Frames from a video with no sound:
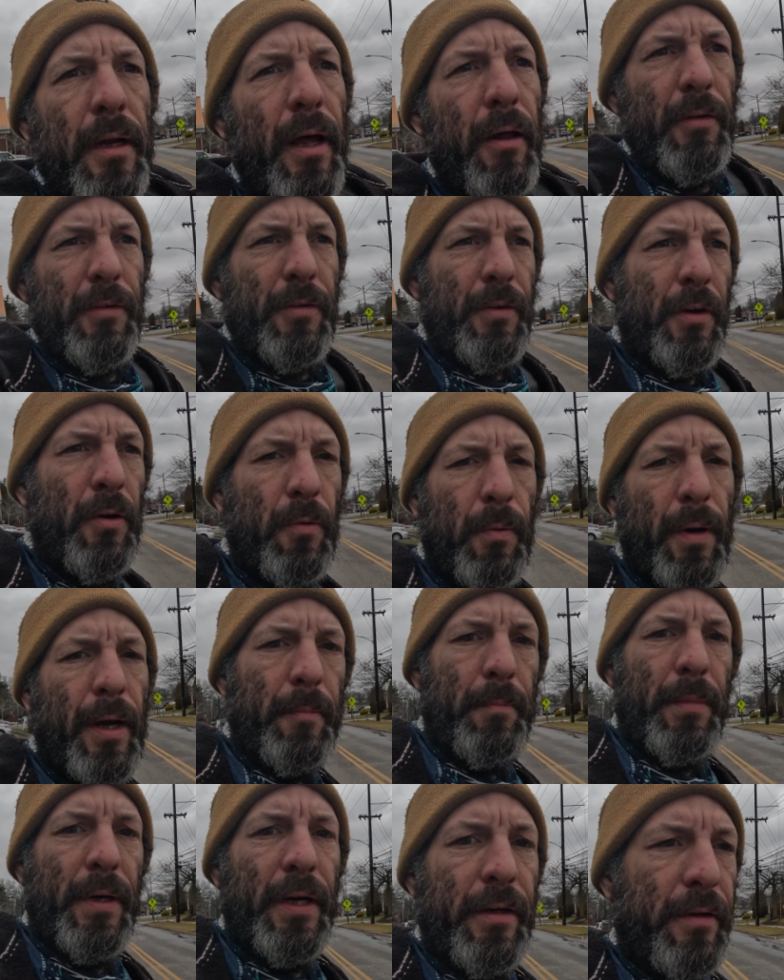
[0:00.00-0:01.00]
Now let's go
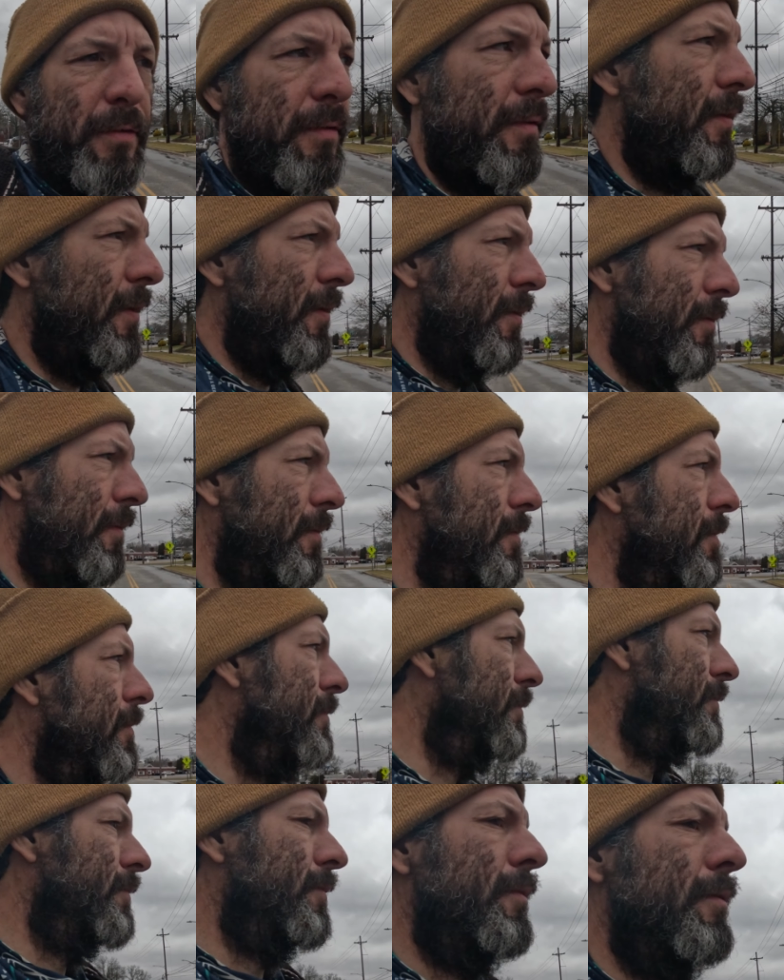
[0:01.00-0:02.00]
ride bikes.
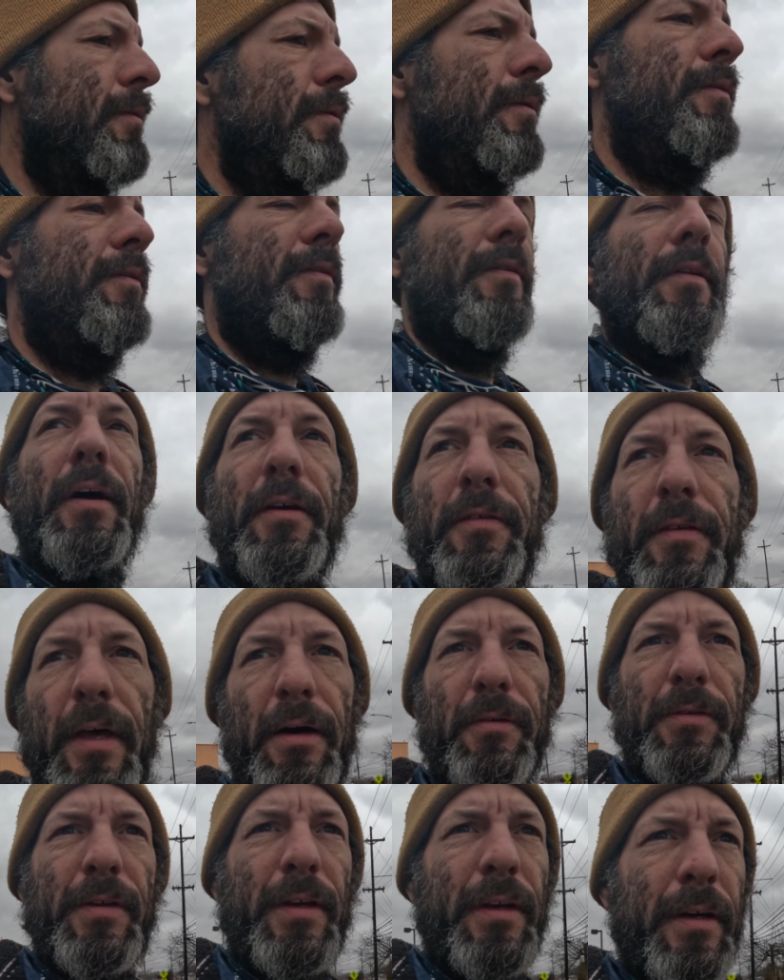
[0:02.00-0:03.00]
It's nice
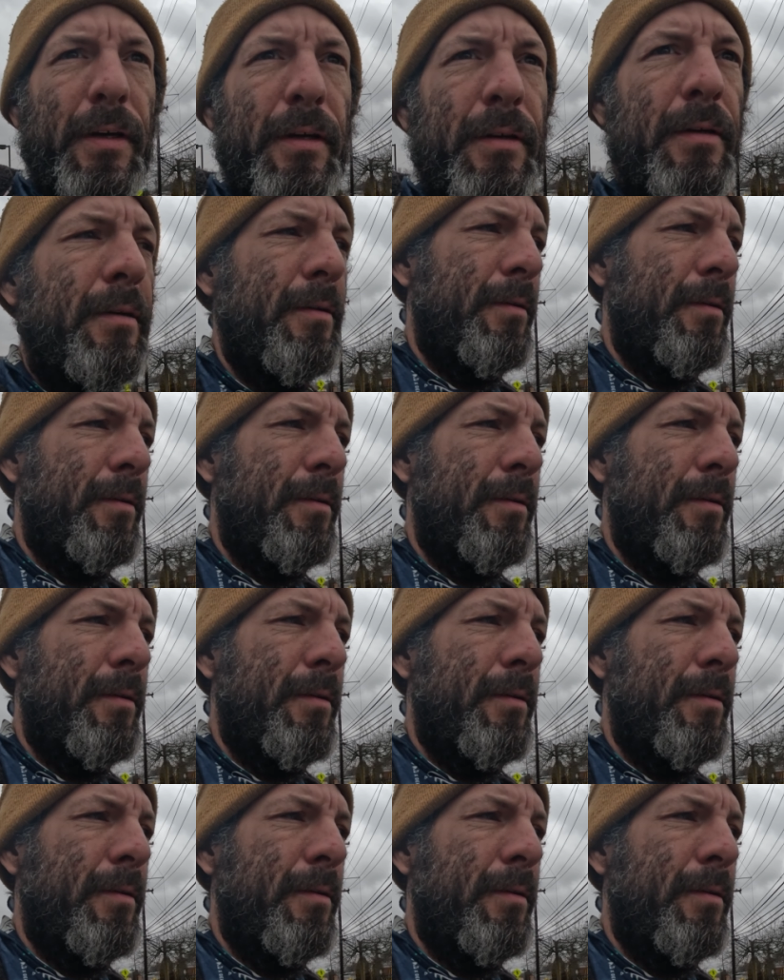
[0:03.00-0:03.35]
out today.